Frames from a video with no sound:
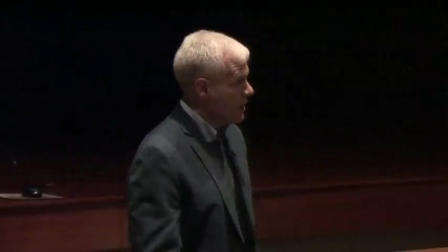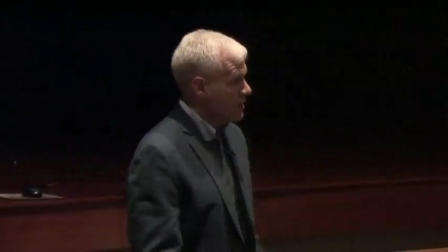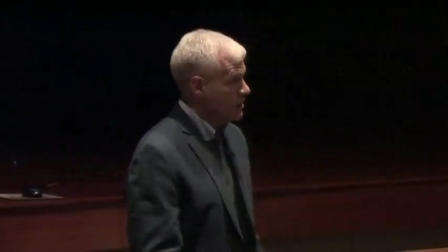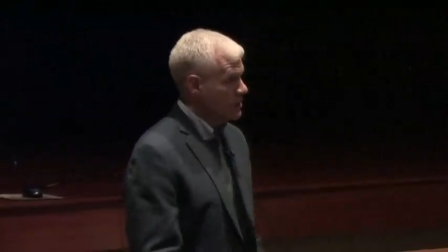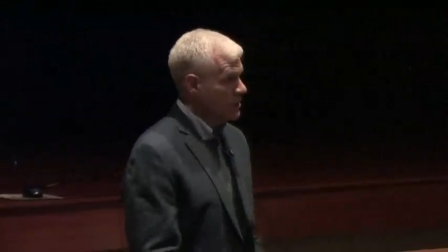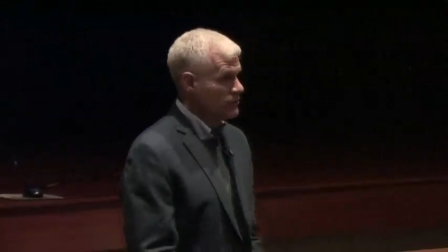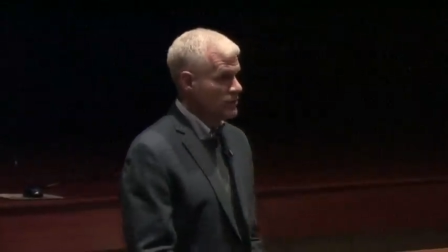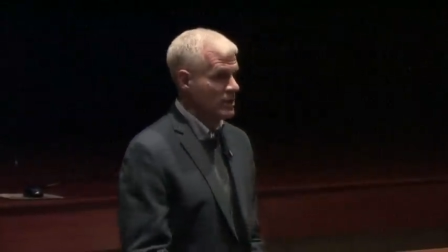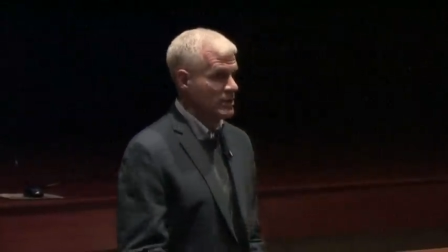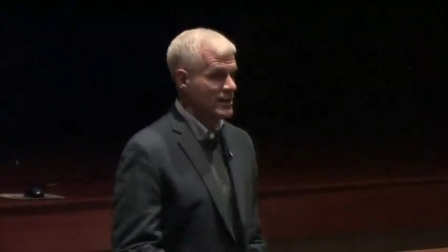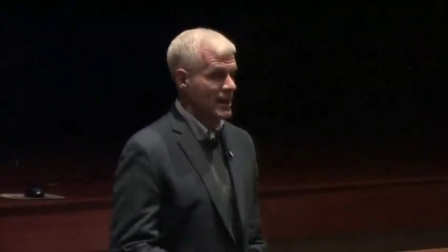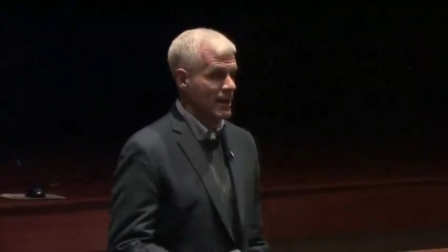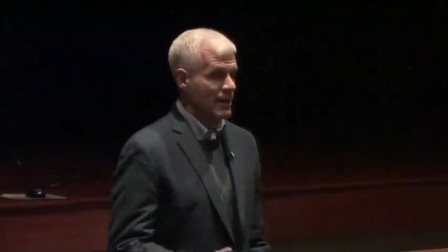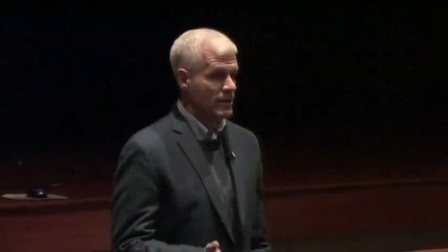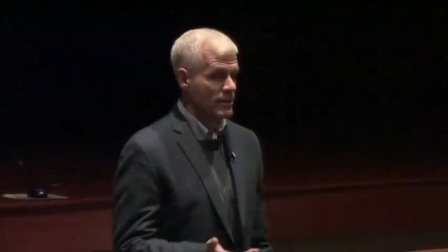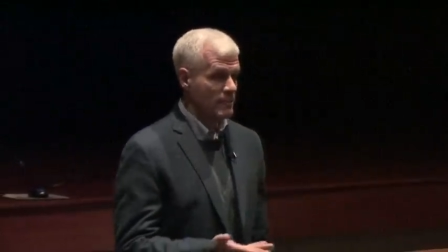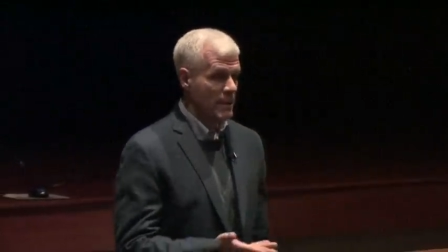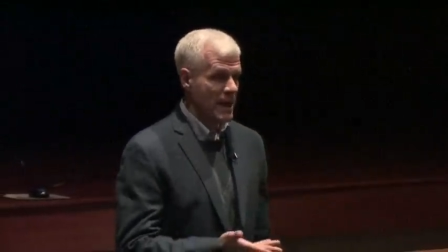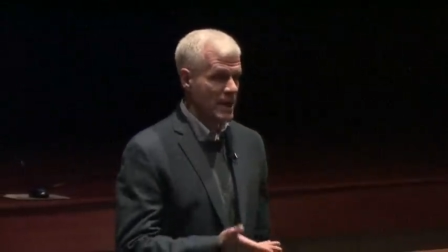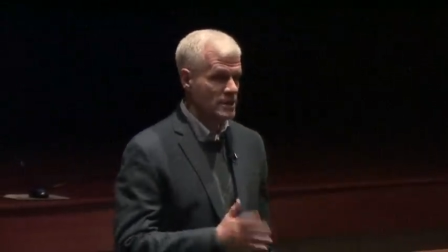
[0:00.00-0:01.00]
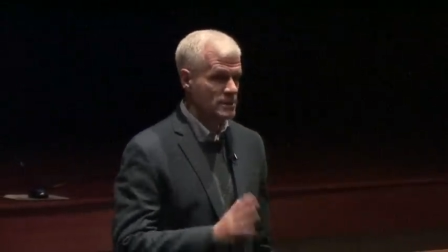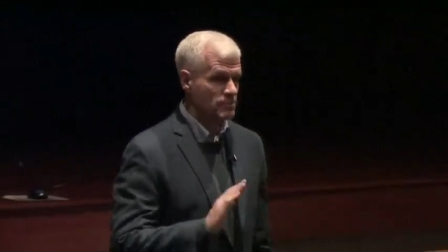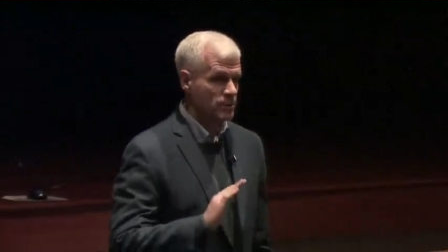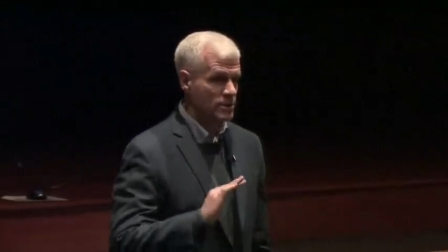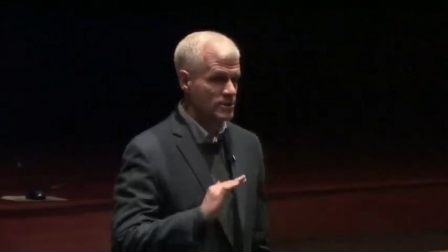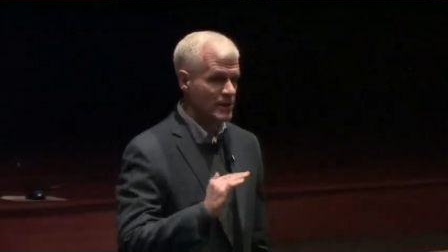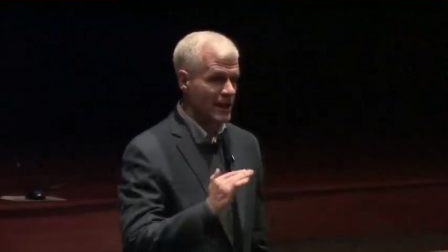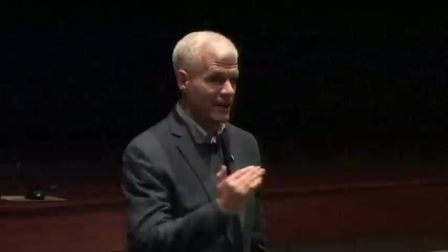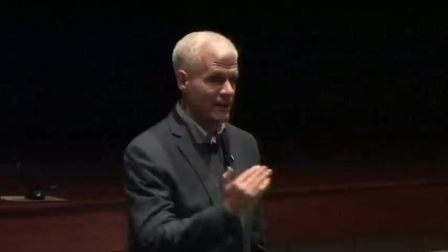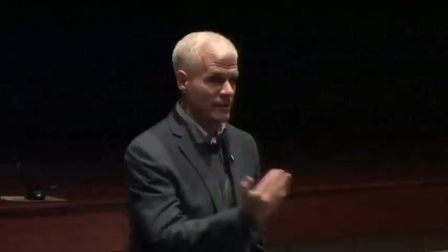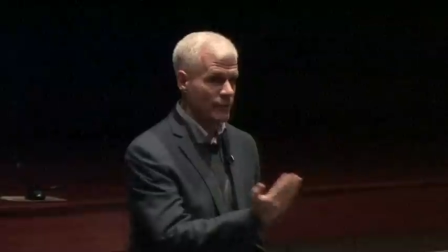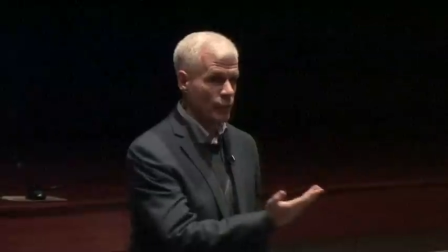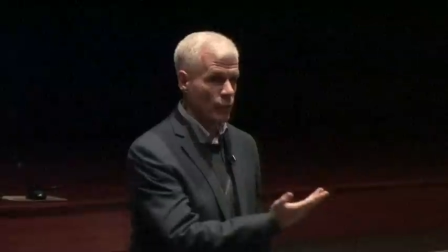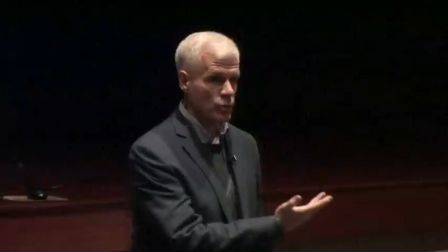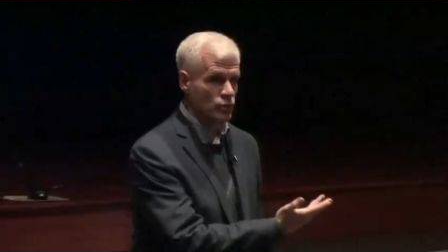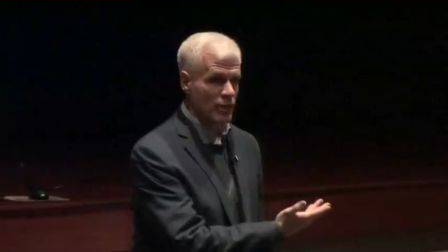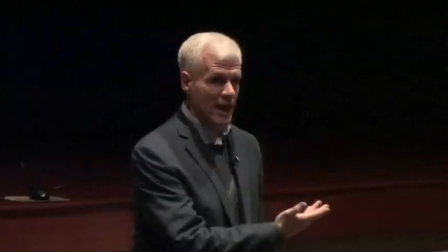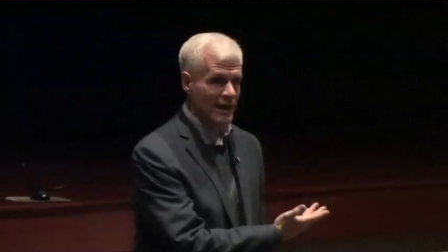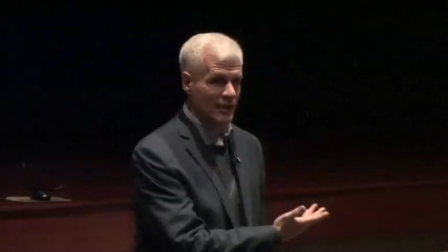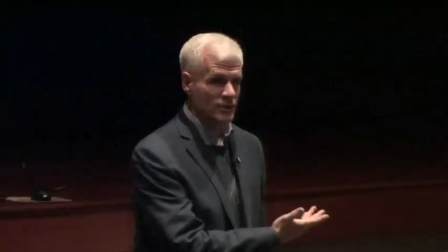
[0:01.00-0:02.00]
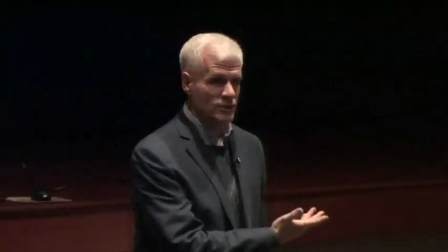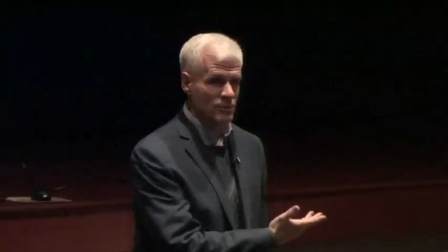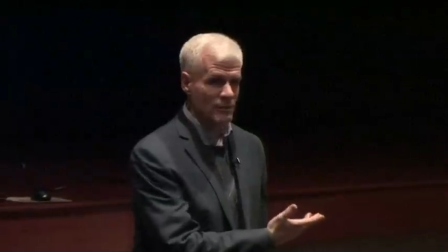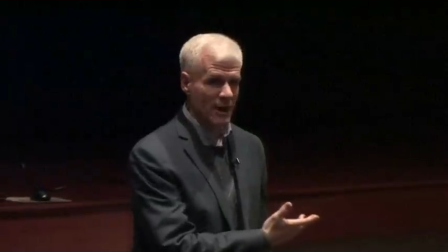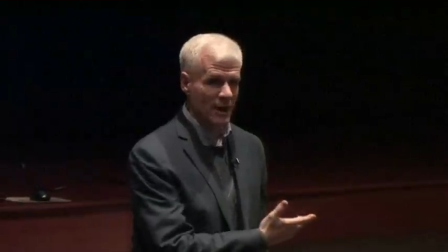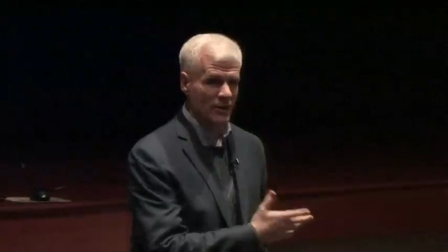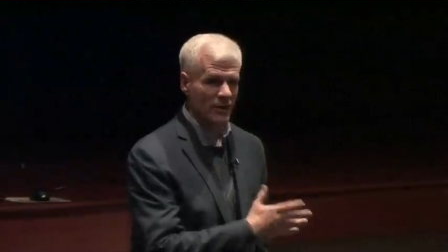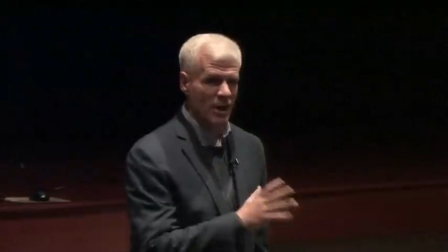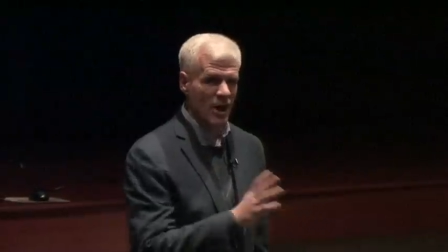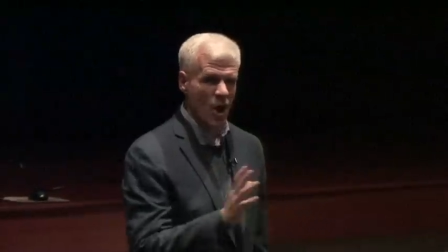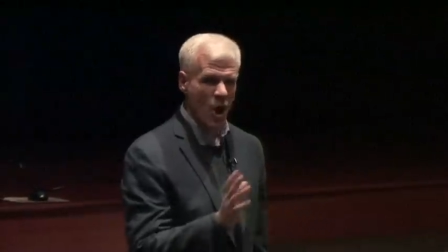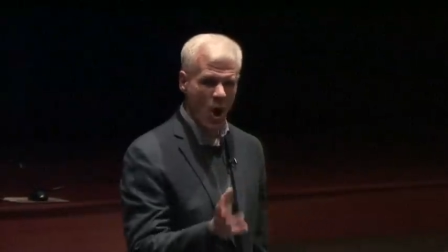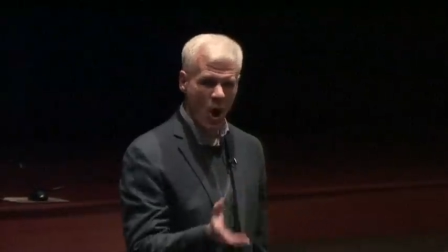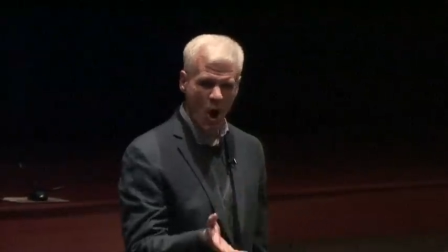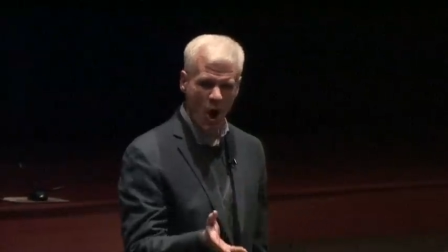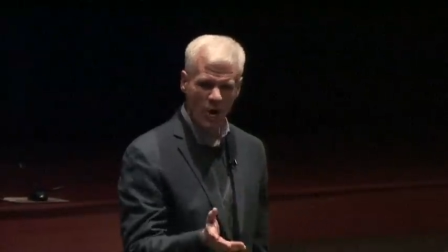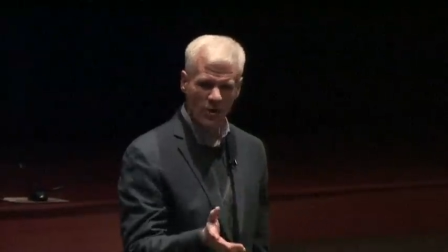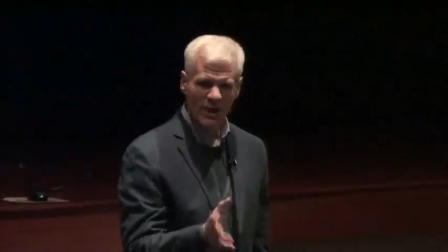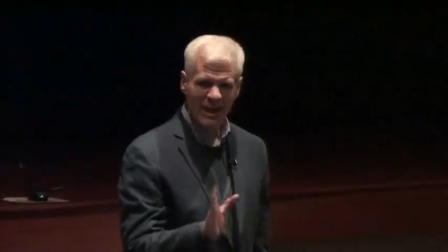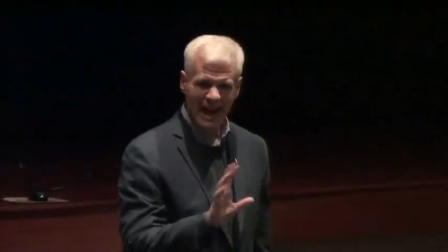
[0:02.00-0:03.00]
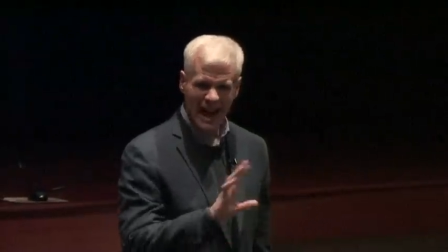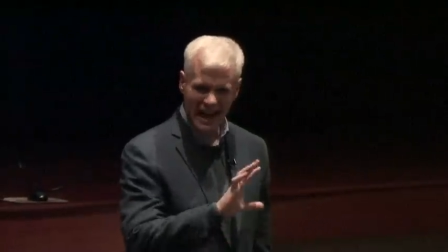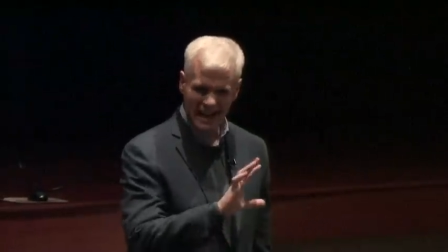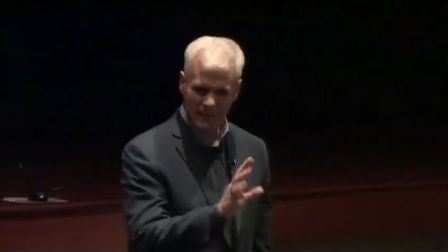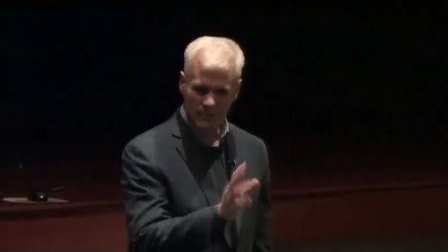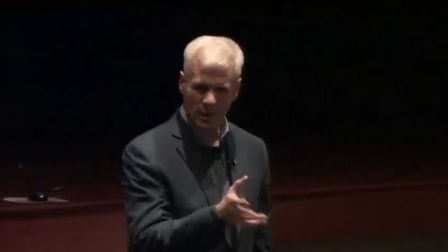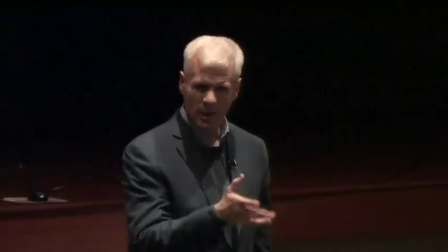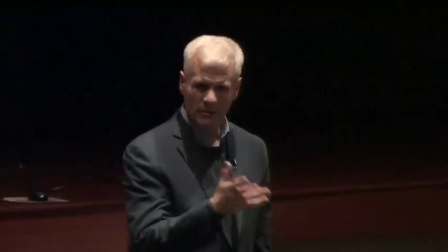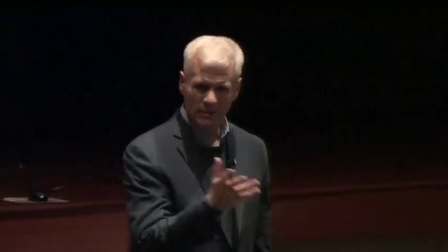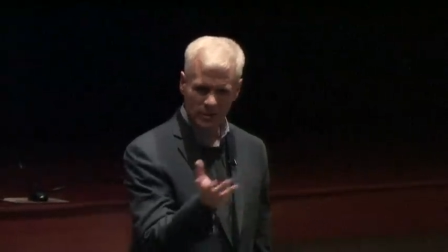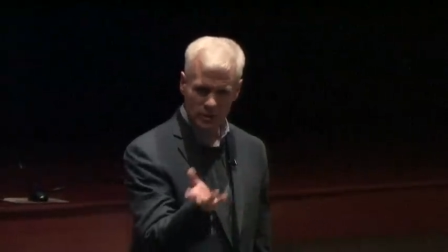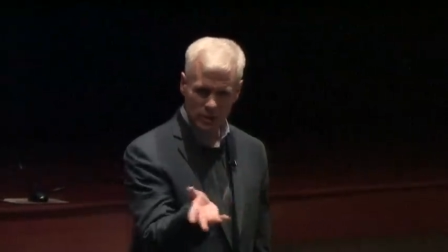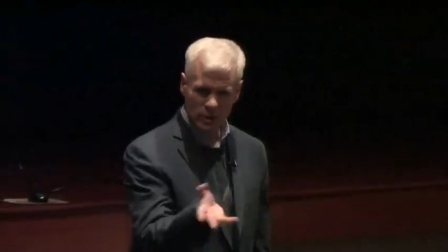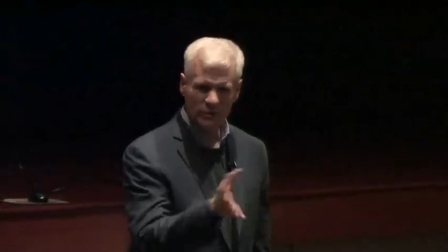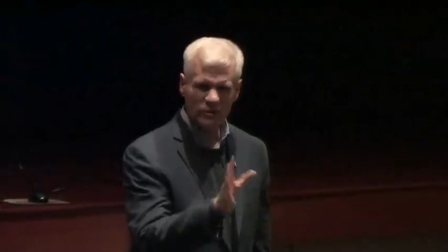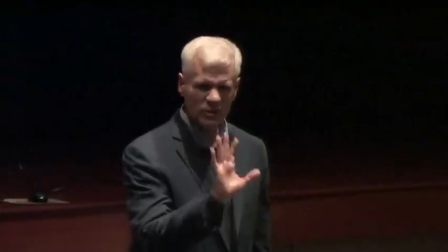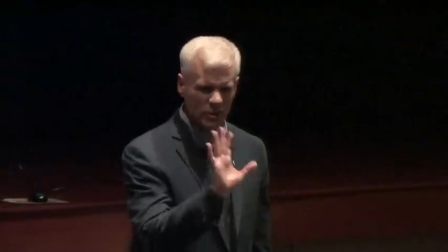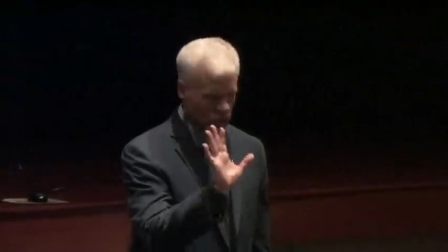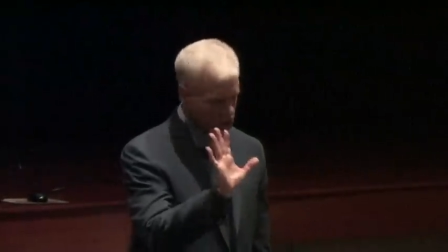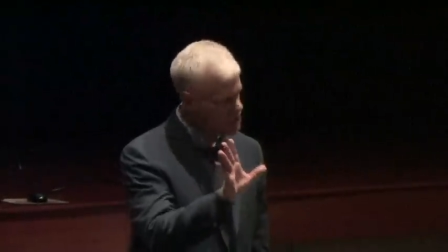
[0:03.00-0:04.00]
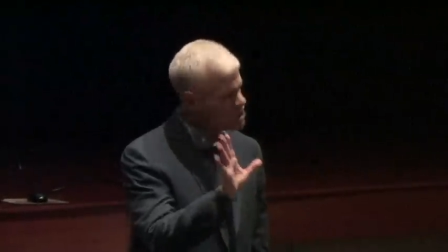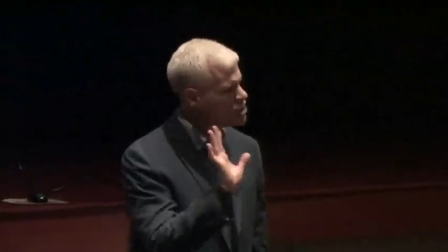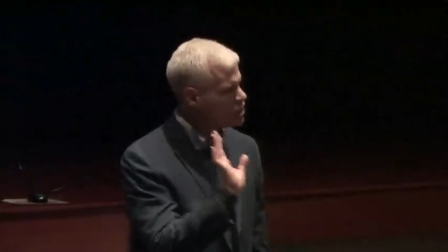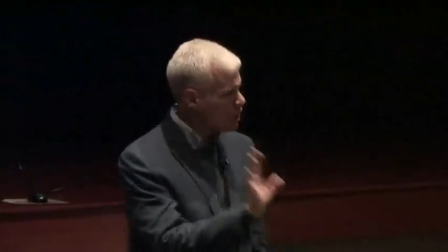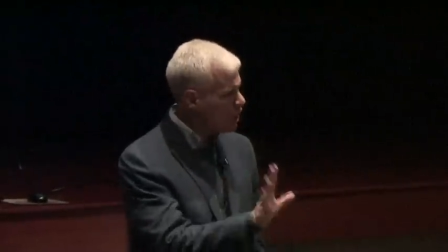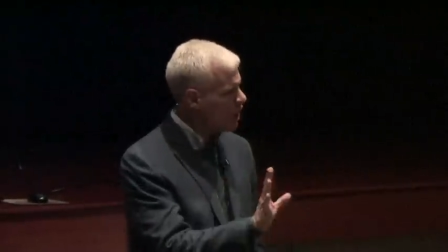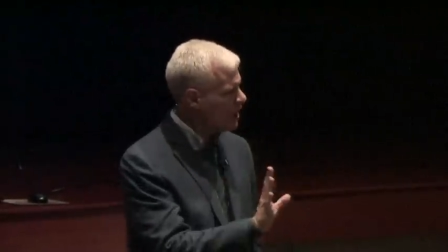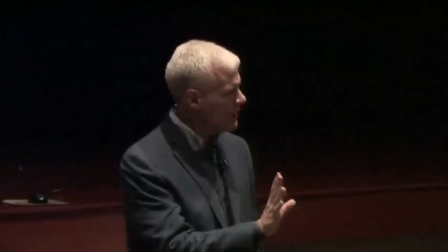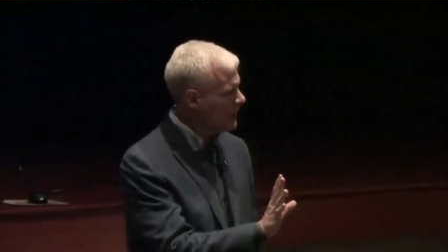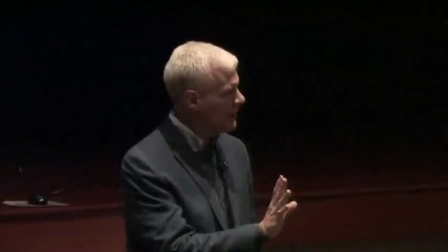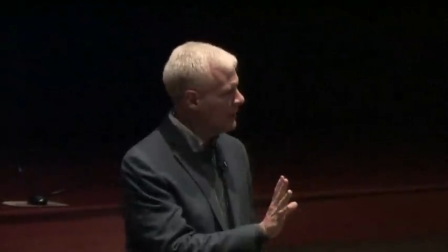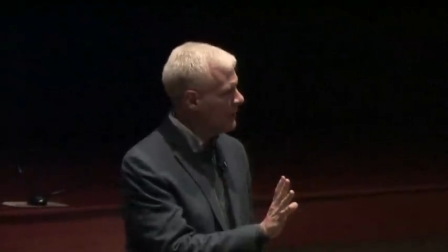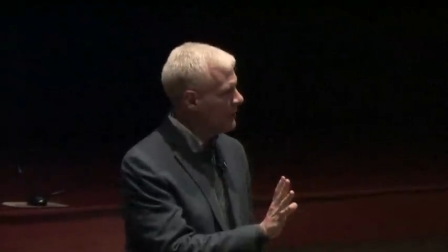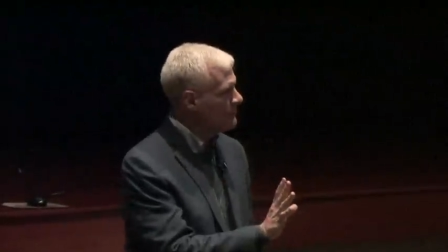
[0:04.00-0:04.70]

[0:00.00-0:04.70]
You have to get the area of the base plus the area of the four triangles around it. Oh, add them all, surface. This is good.